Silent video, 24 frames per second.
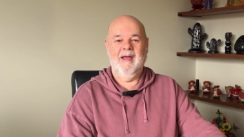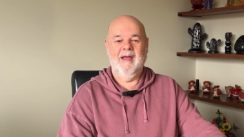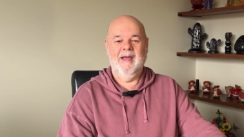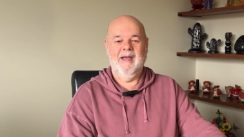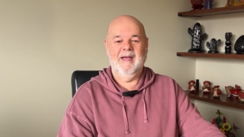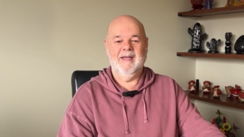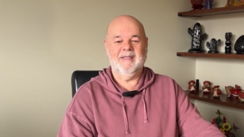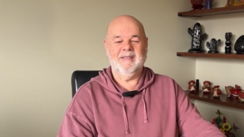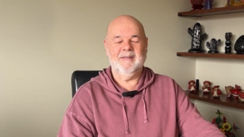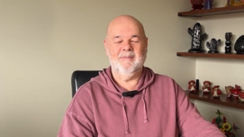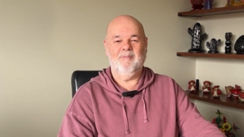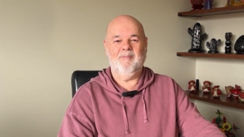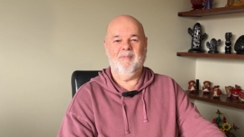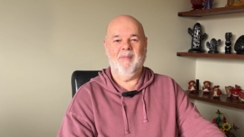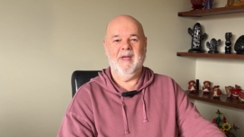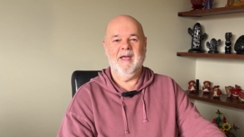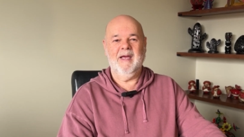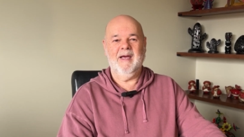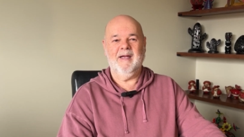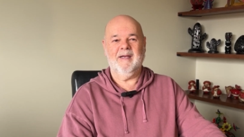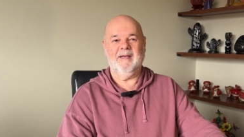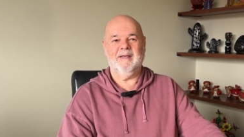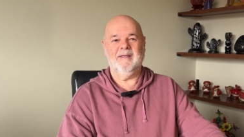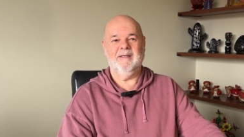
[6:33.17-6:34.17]
It's
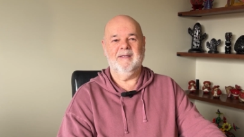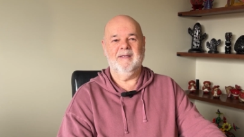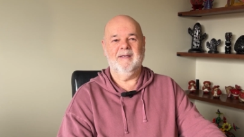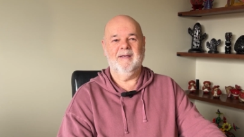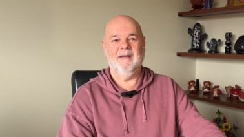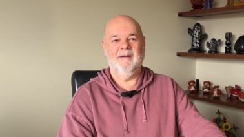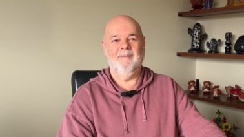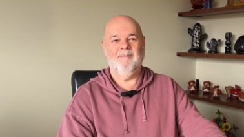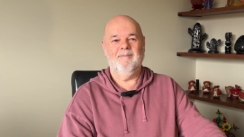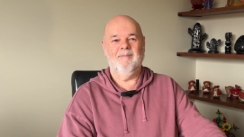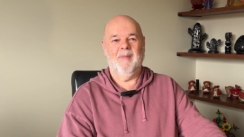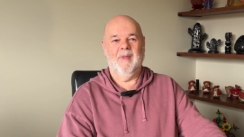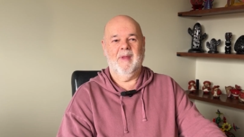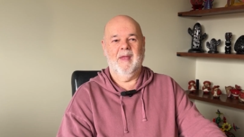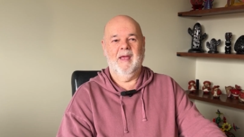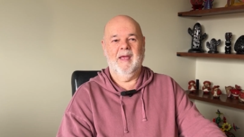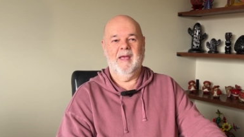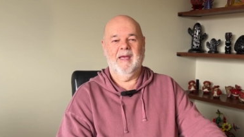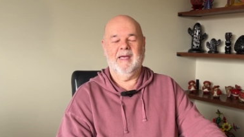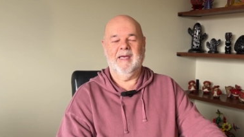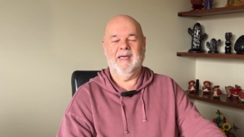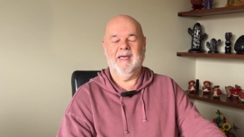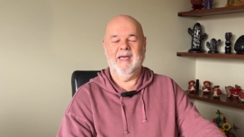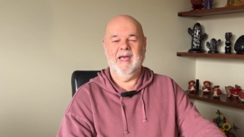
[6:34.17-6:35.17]
about
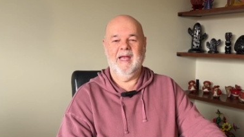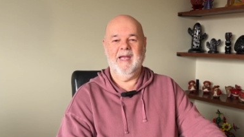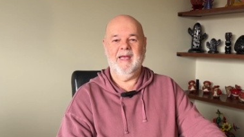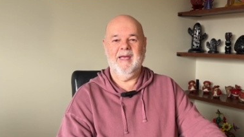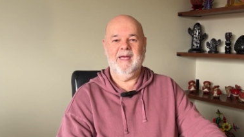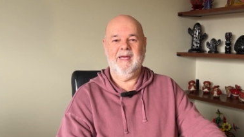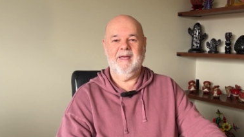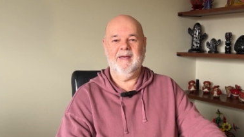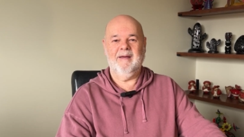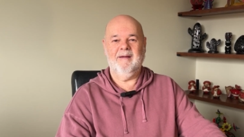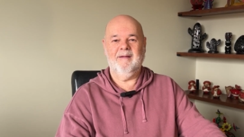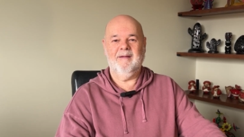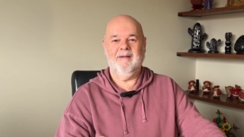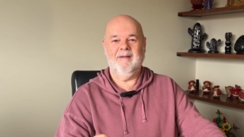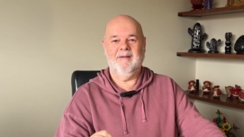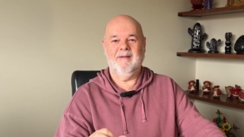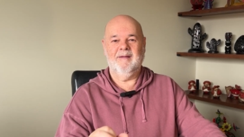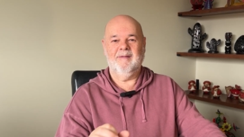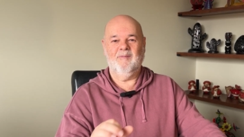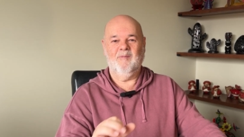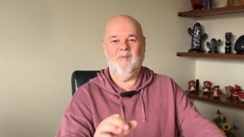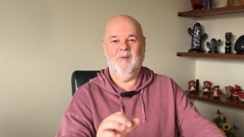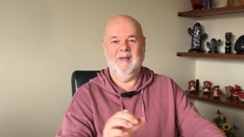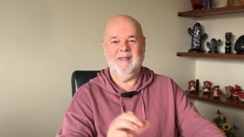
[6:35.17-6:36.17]
getting,
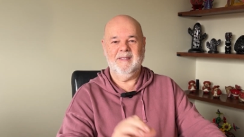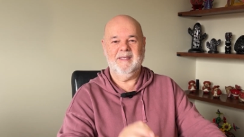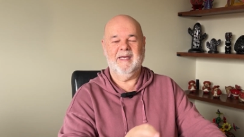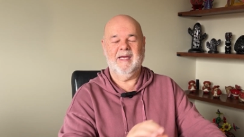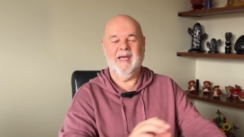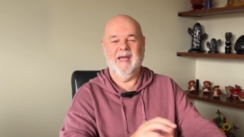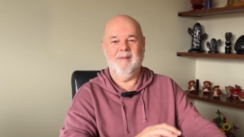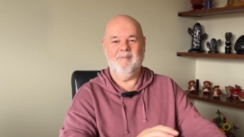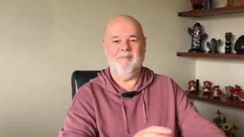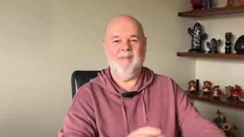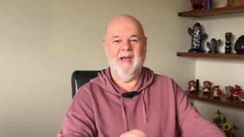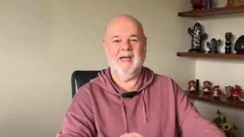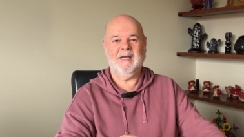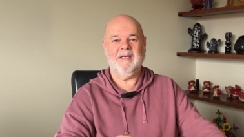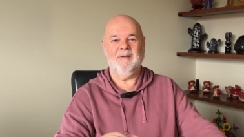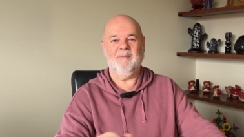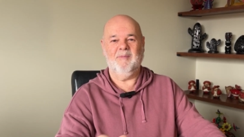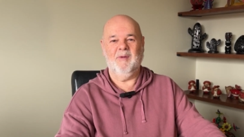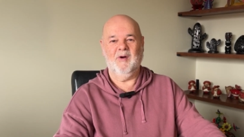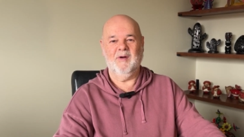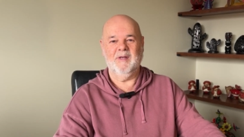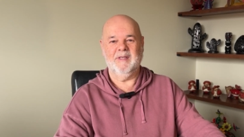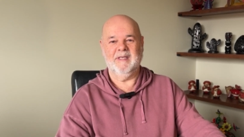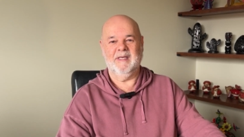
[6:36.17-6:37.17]
once again,
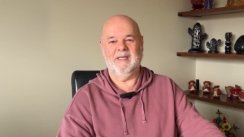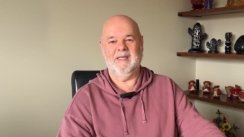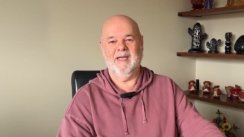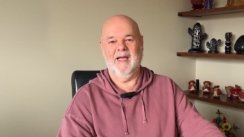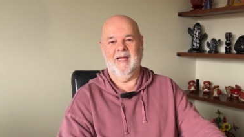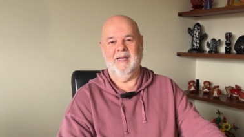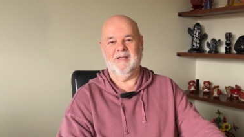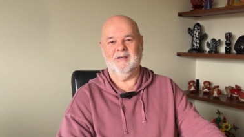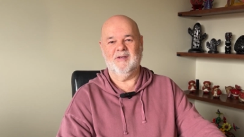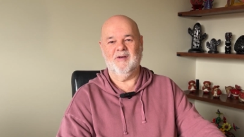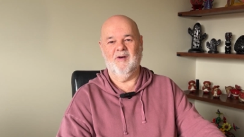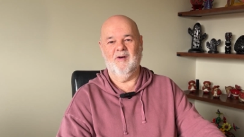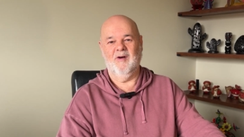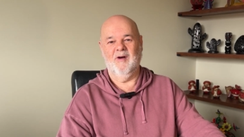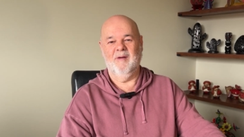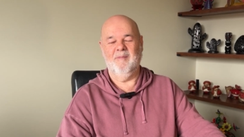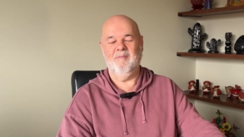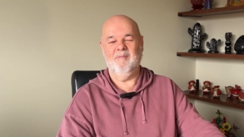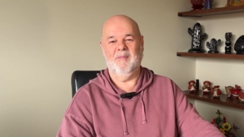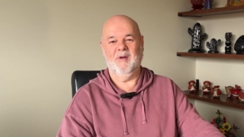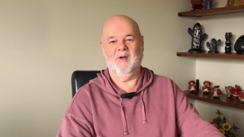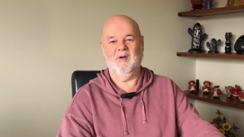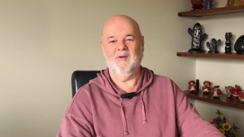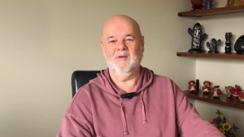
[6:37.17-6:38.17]
maximizing that time,
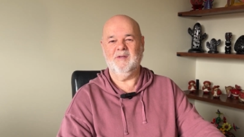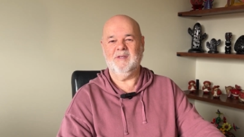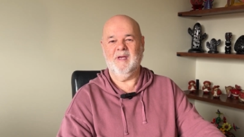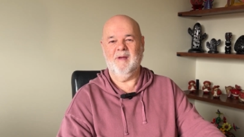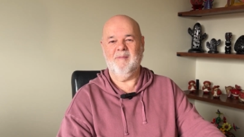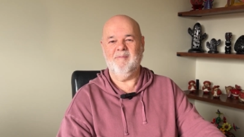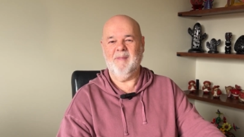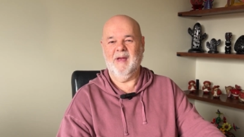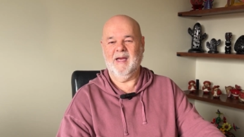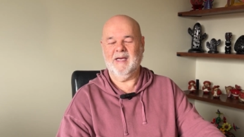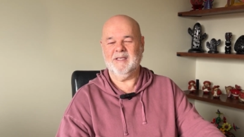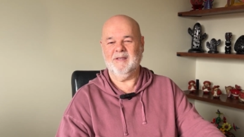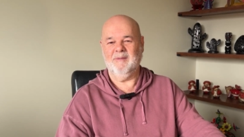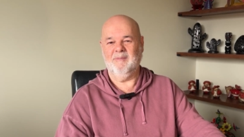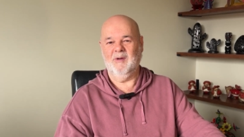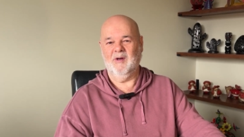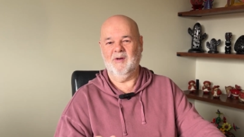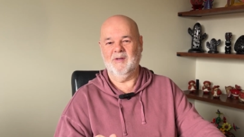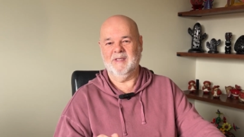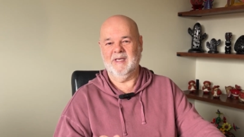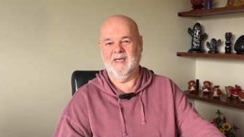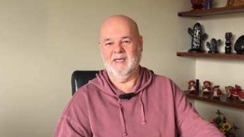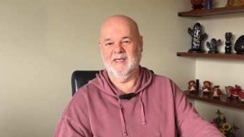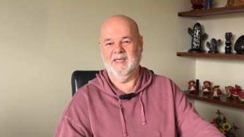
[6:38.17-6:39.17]
but also
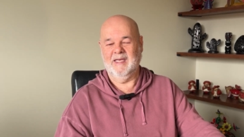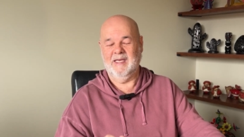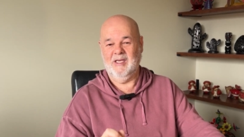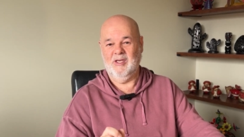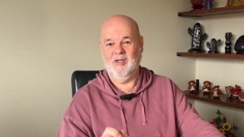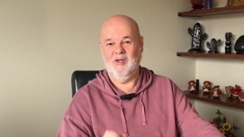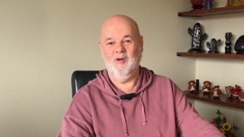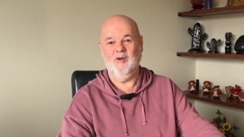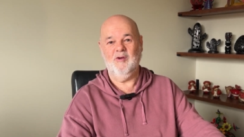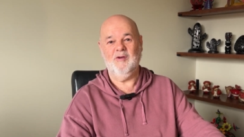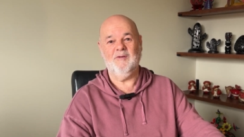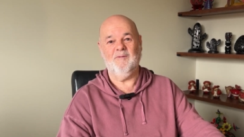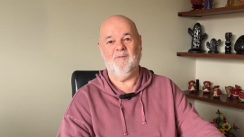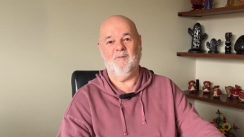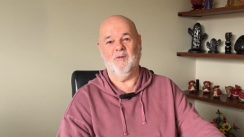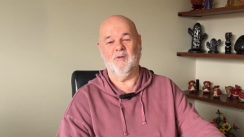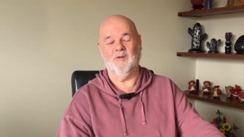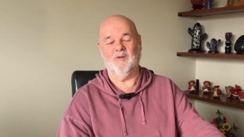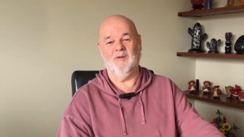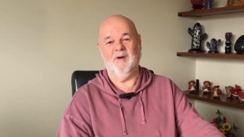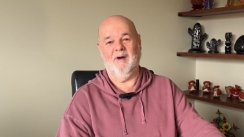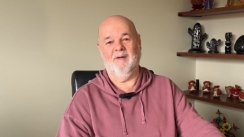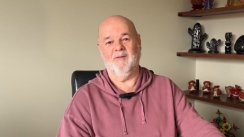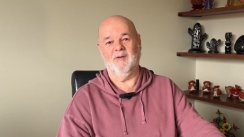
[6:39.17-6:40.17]
maximizing the useful
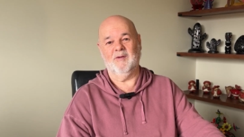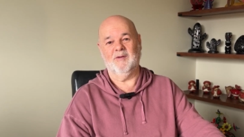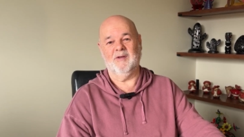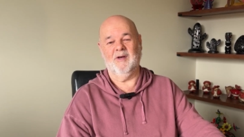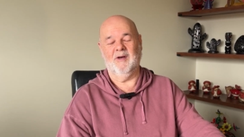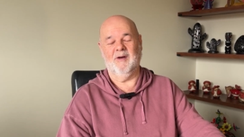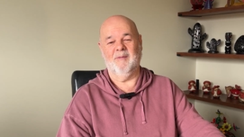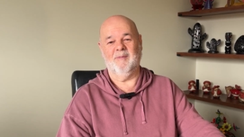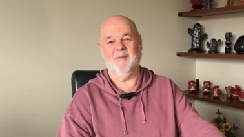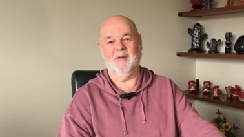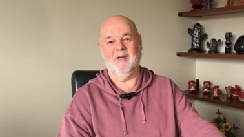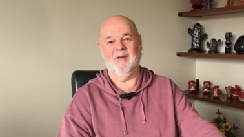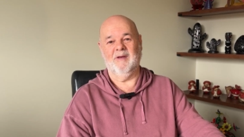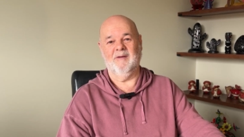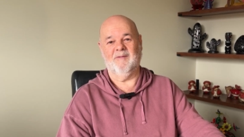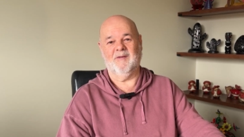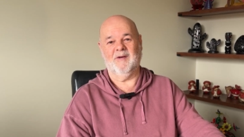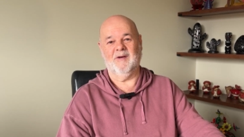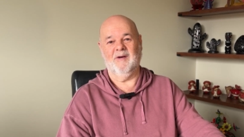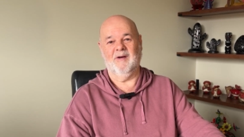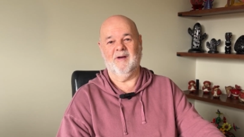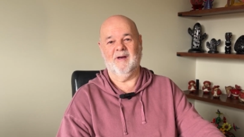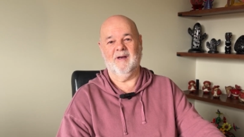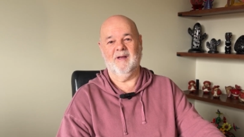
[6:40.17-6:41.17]
travel time that you've
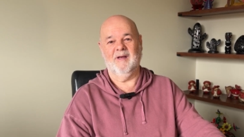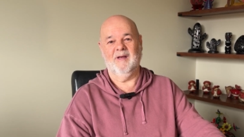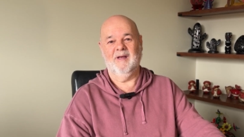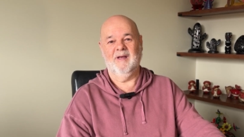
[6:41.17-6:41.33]
got.